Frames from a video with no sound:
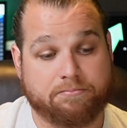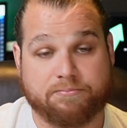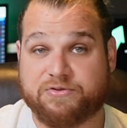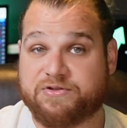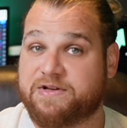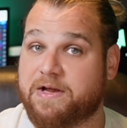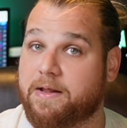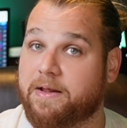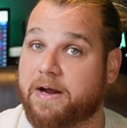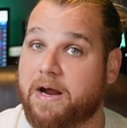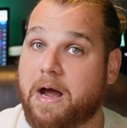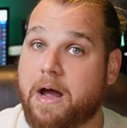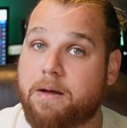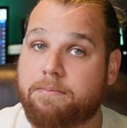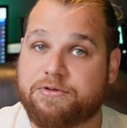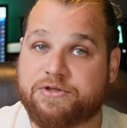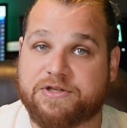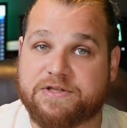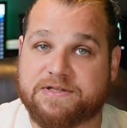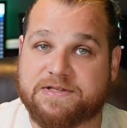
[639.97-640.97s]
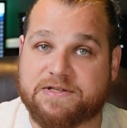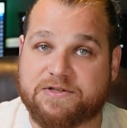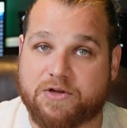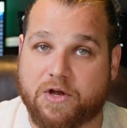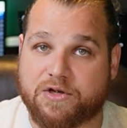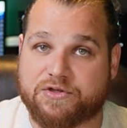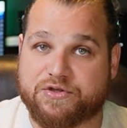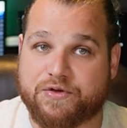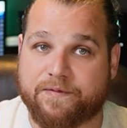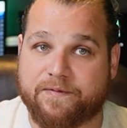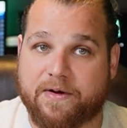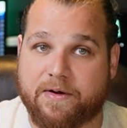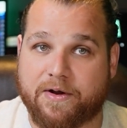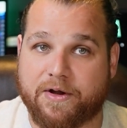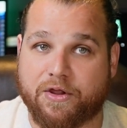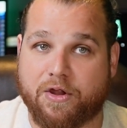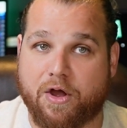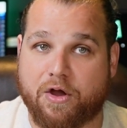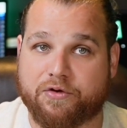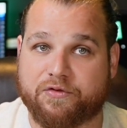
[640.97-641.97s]
Selling options is also very
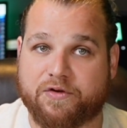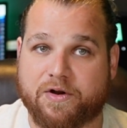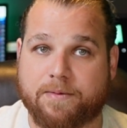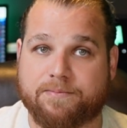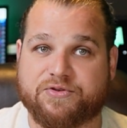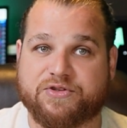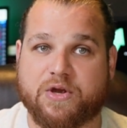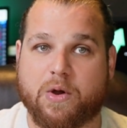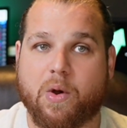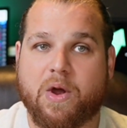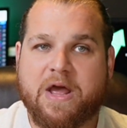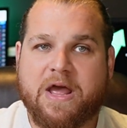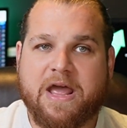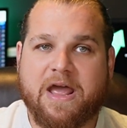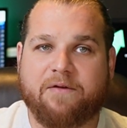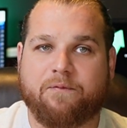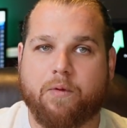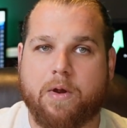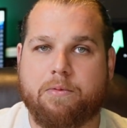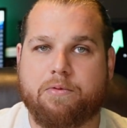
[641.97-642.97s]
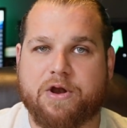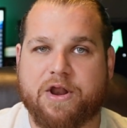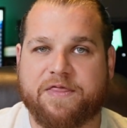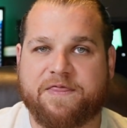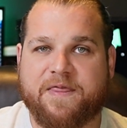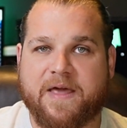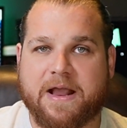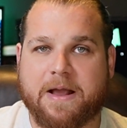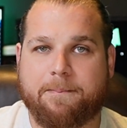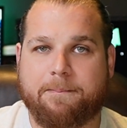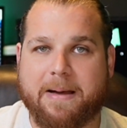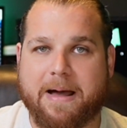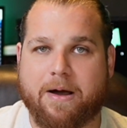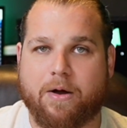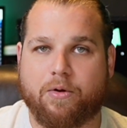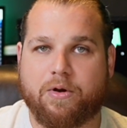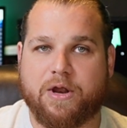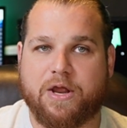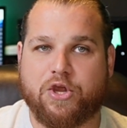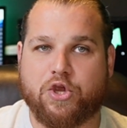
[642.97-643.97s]
long term. So if we were to think
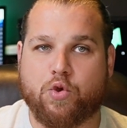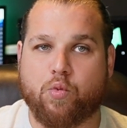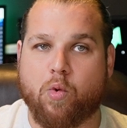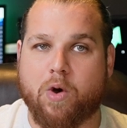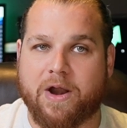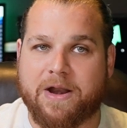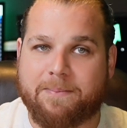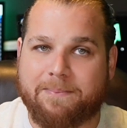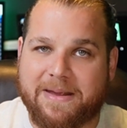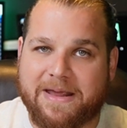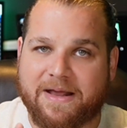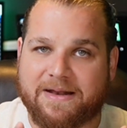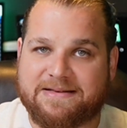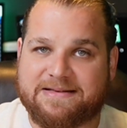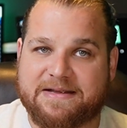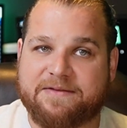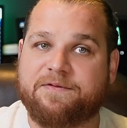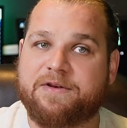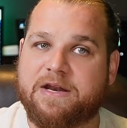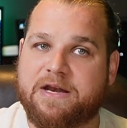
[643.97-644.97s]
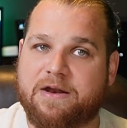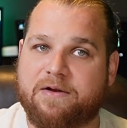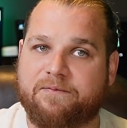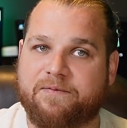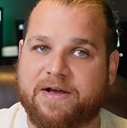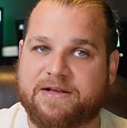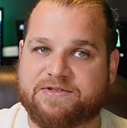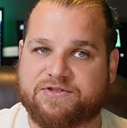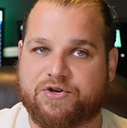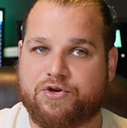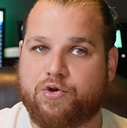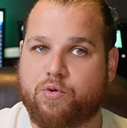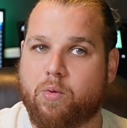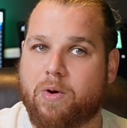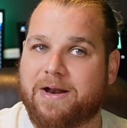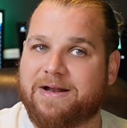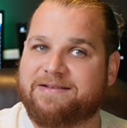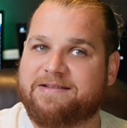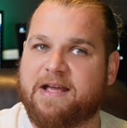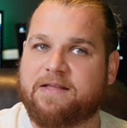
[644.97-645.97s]
about, you want to be a dividend investor, you
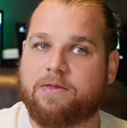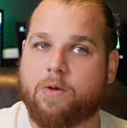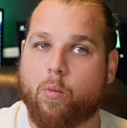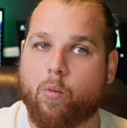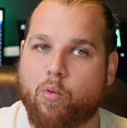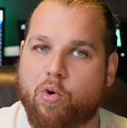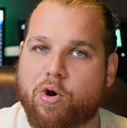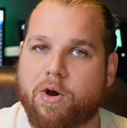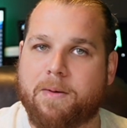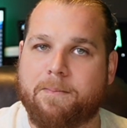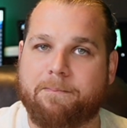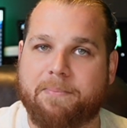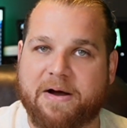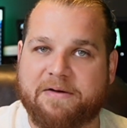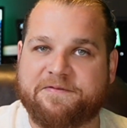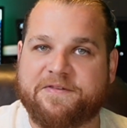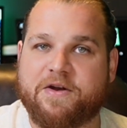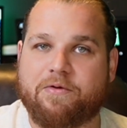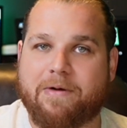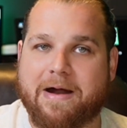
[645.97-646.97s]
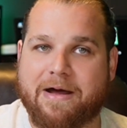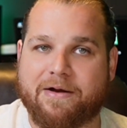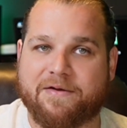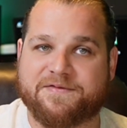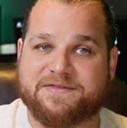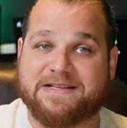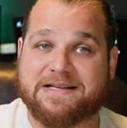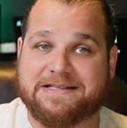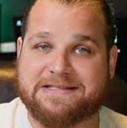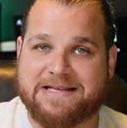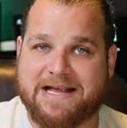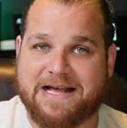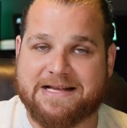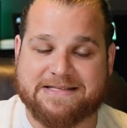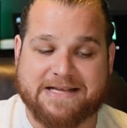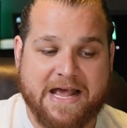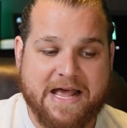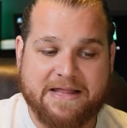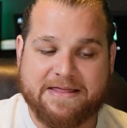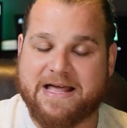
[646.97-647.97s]
want to take the Warren Buffett route of
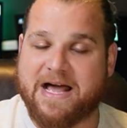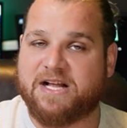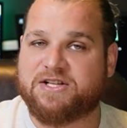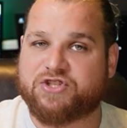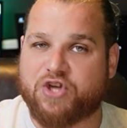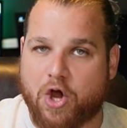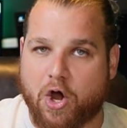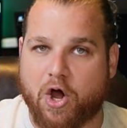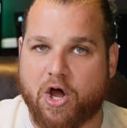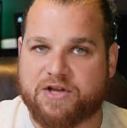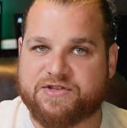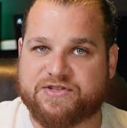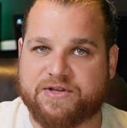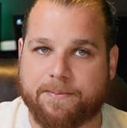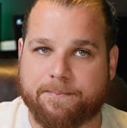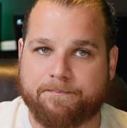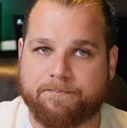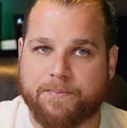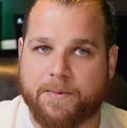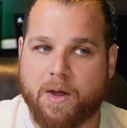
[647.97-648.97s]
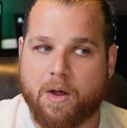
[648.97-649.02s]
success, that's awesome.